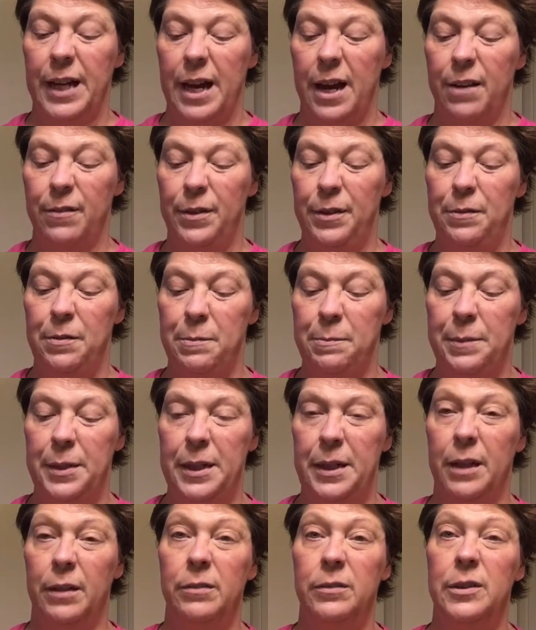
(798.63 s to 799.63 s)
I've even
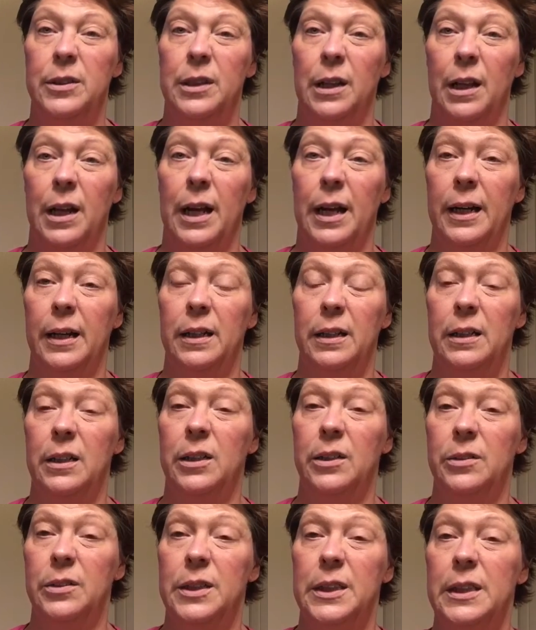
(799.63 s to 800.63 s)
been known to like
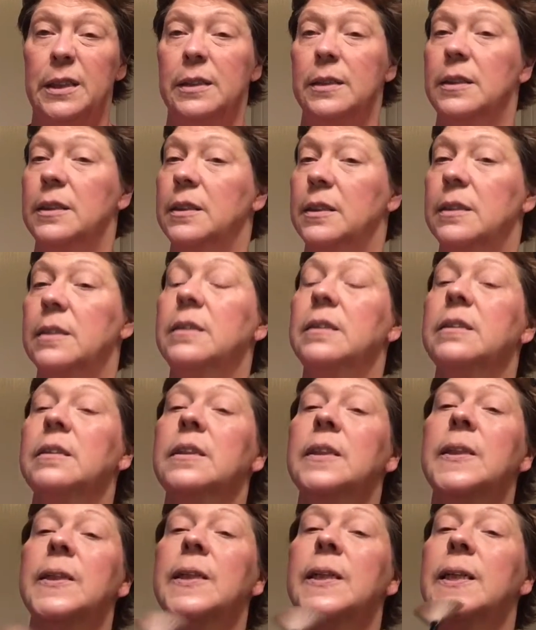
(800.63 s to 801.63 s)
use this.
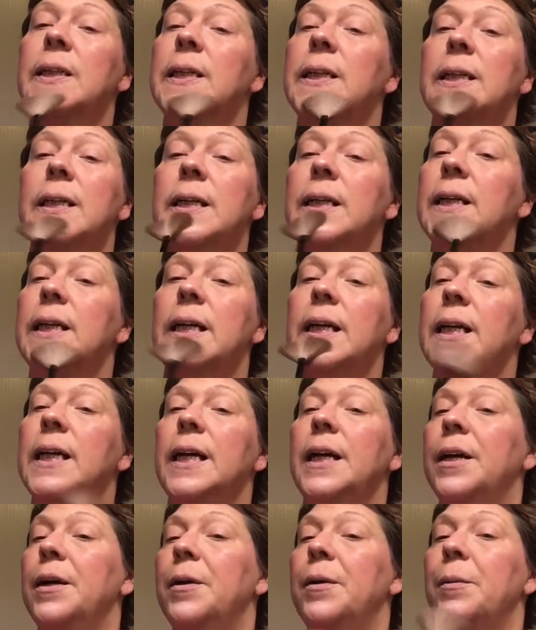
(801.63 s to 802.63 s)

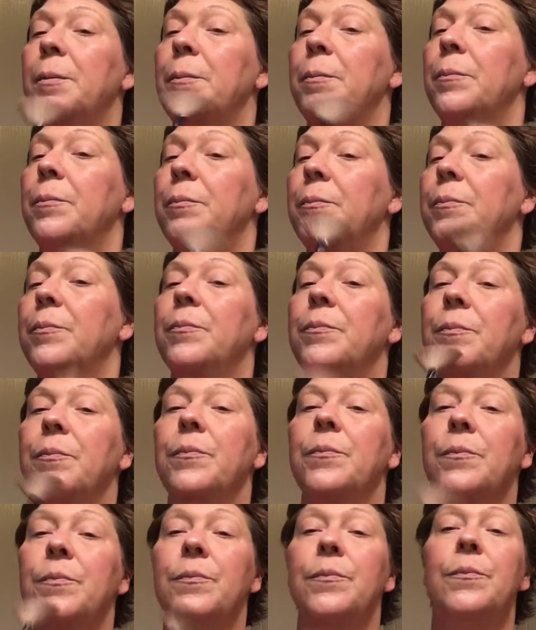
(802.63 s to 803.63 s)
I'm
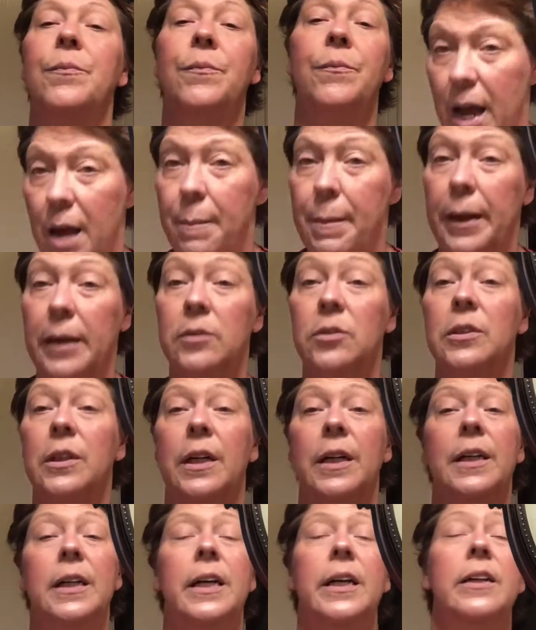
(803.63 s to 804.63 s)
actually
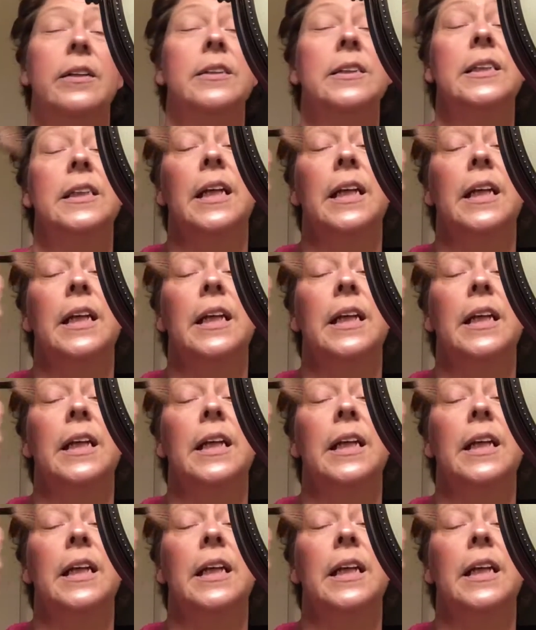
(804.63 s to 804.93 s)
going to use